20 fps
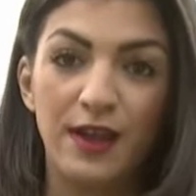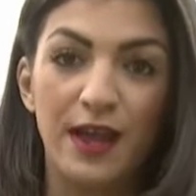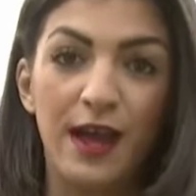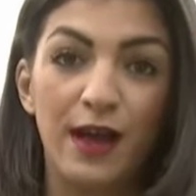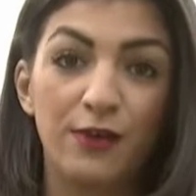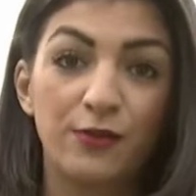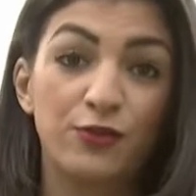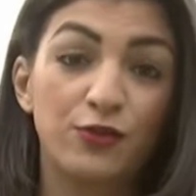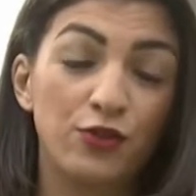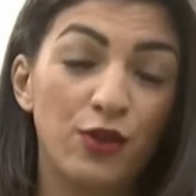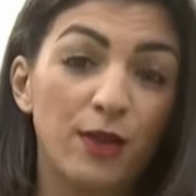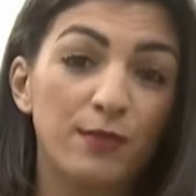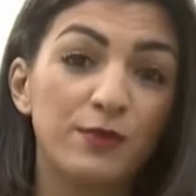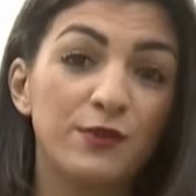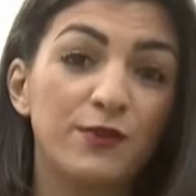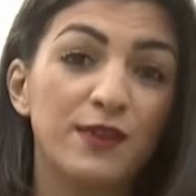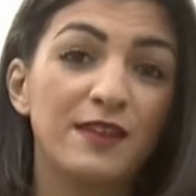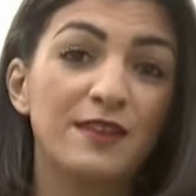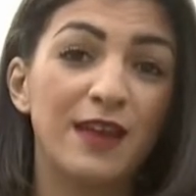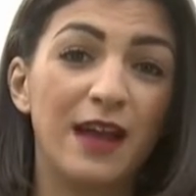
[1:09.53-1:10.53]
Now,
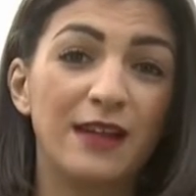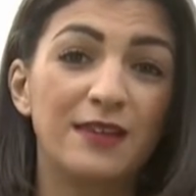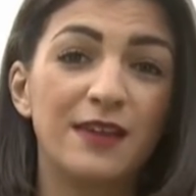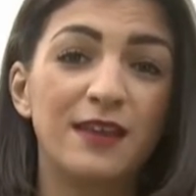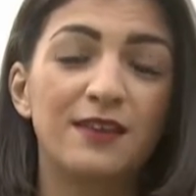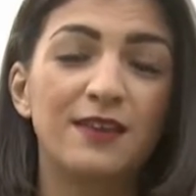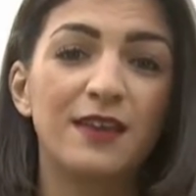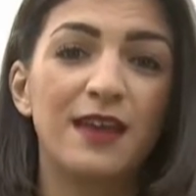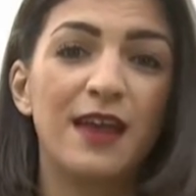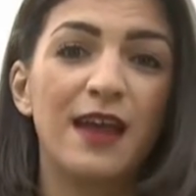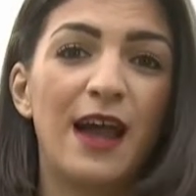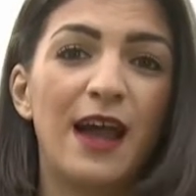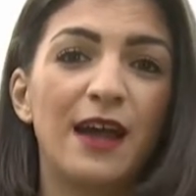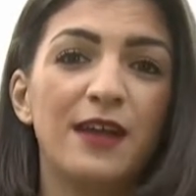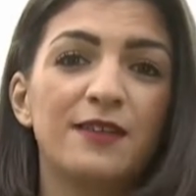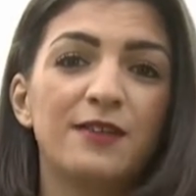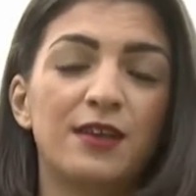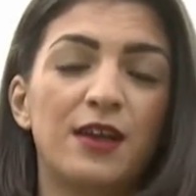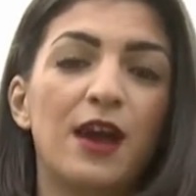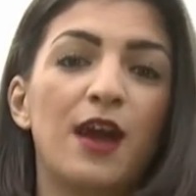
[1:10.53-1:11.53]
Trump's visit, as I say,
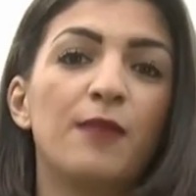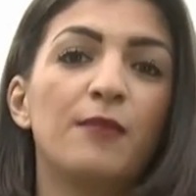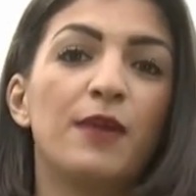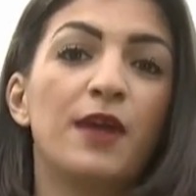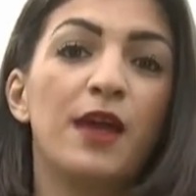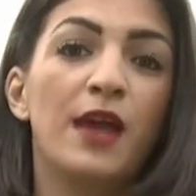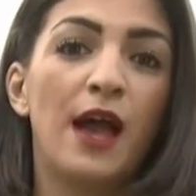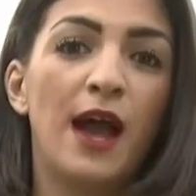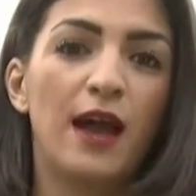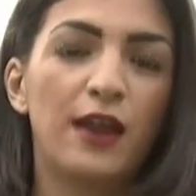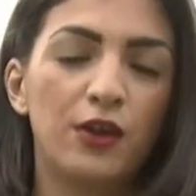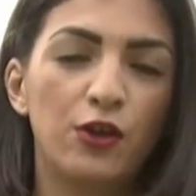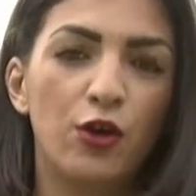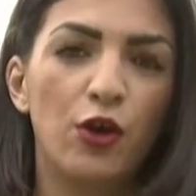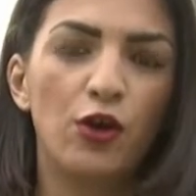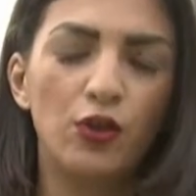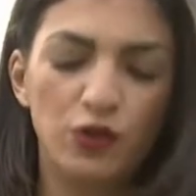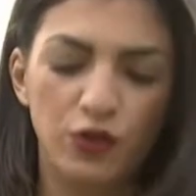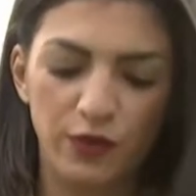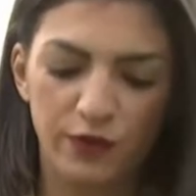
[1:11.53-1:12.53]
has come at a
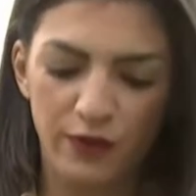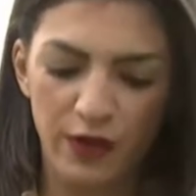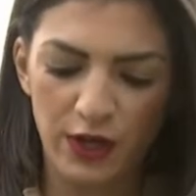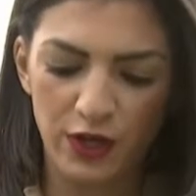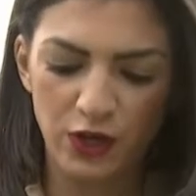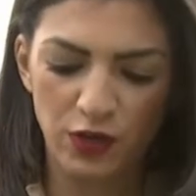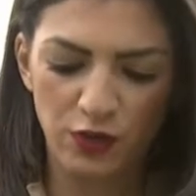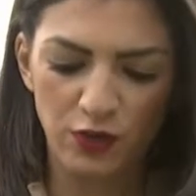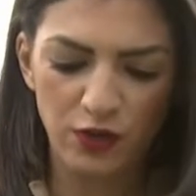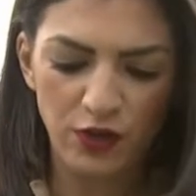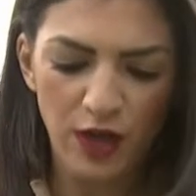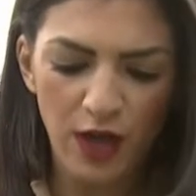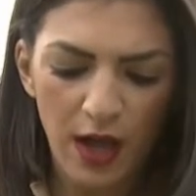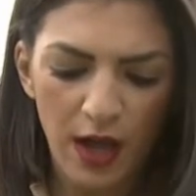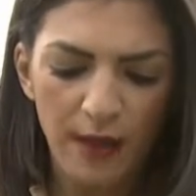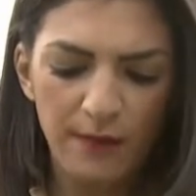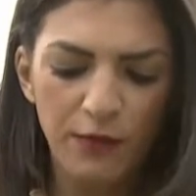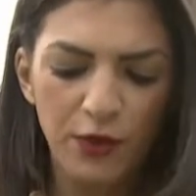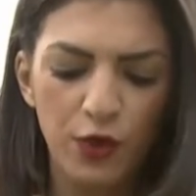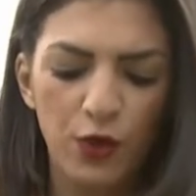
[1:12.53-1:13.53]
controversial
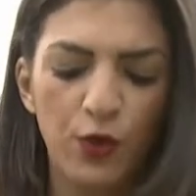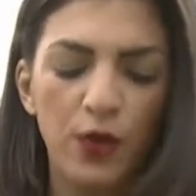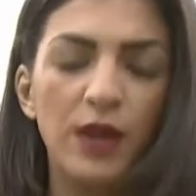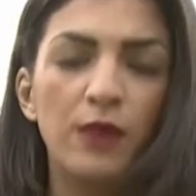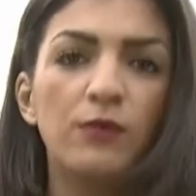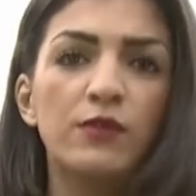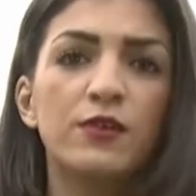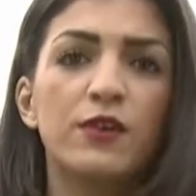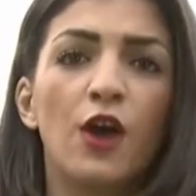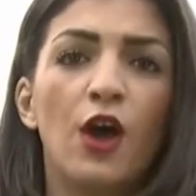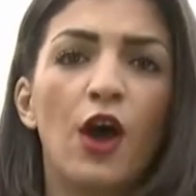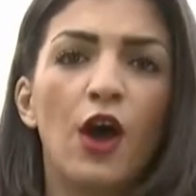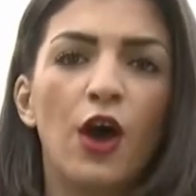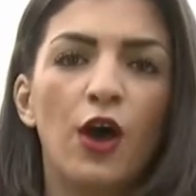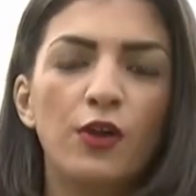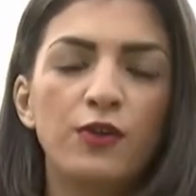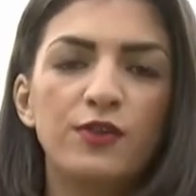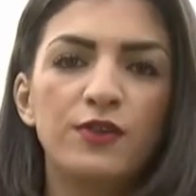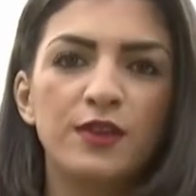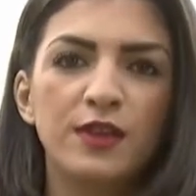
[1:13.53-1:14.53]
time. The Queen was
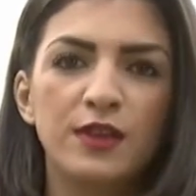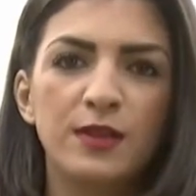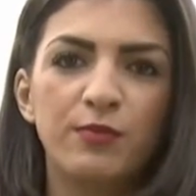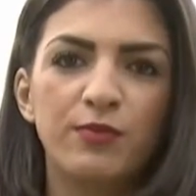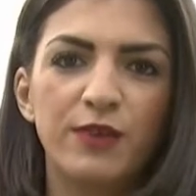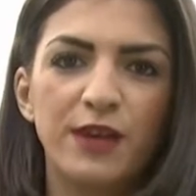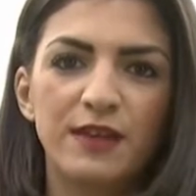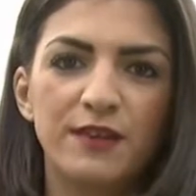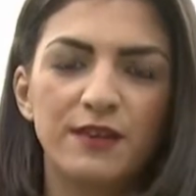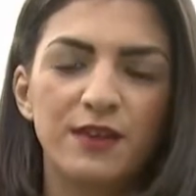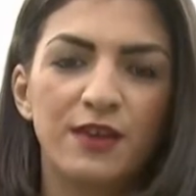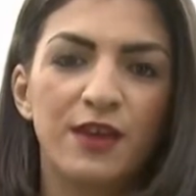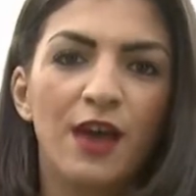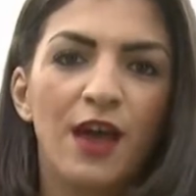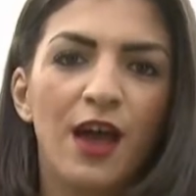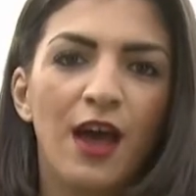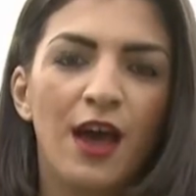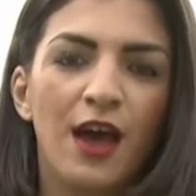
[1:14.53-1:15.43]
hosting the president